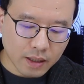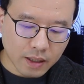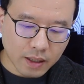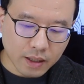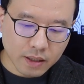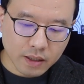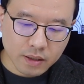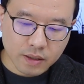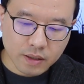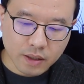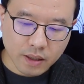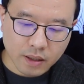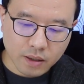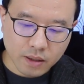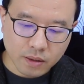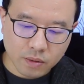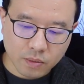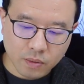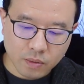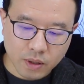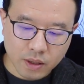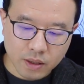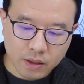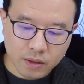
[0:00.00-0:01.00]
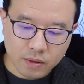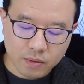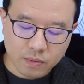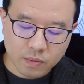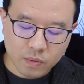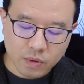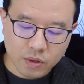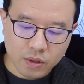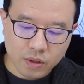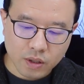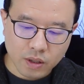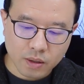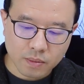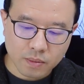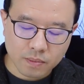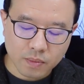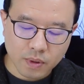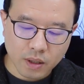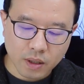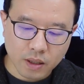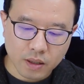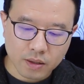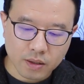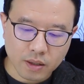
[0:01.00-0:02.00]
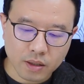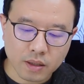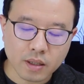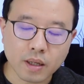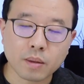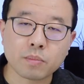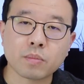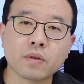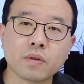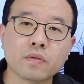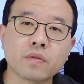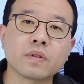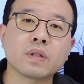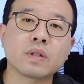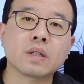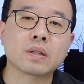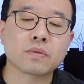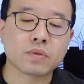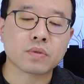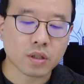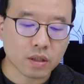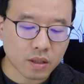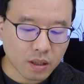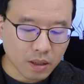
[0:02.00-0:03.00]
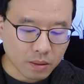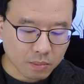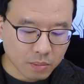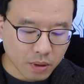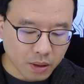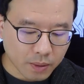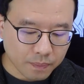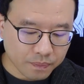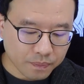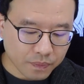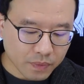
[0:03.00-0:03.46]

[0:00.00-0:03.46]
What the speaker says: and the second one was on 15th of September.